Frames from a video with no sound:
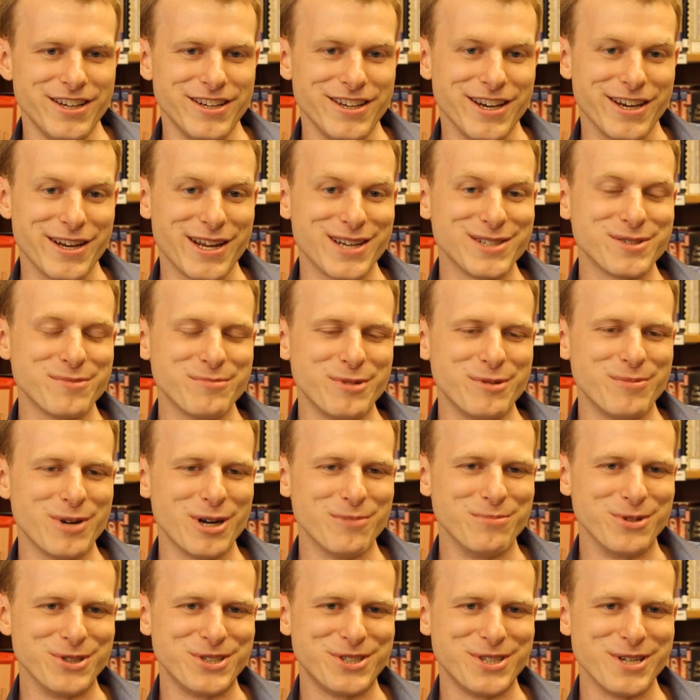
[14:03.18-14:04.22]
Yeah, it hasn't been
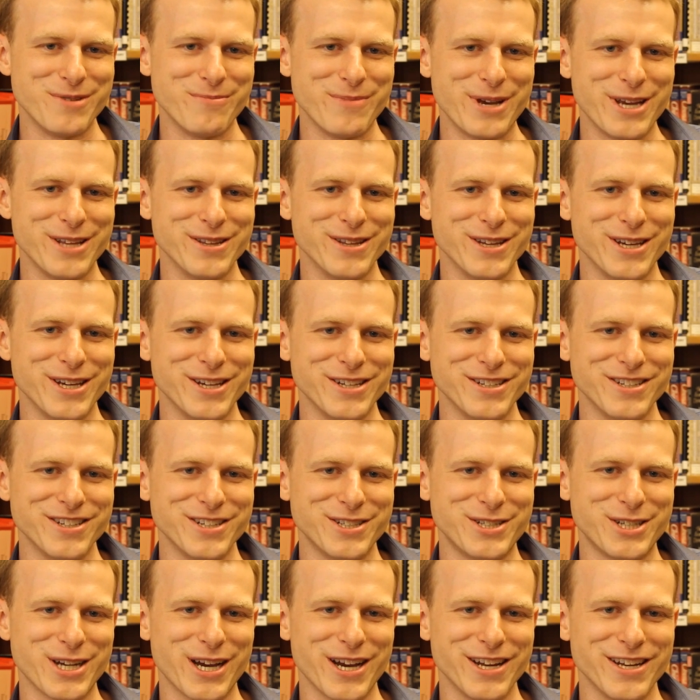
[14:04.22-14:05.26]
published in mainland
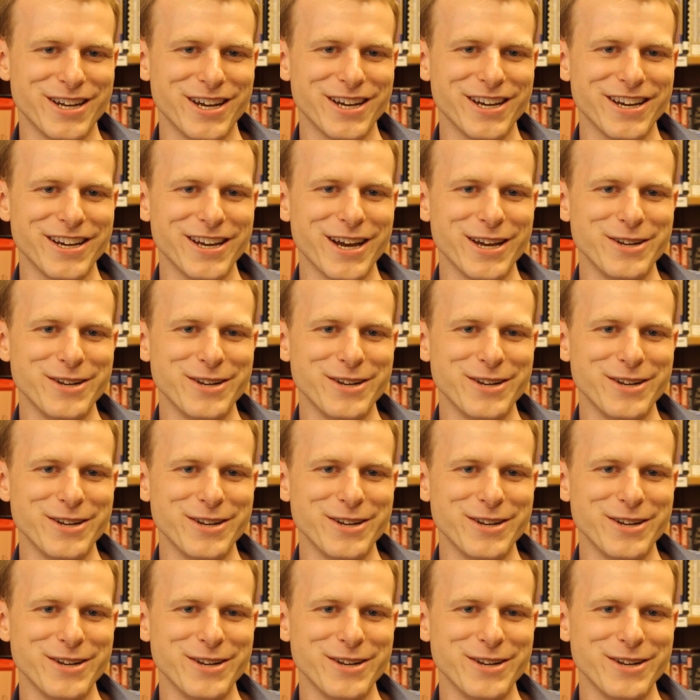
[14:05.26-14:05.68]
China.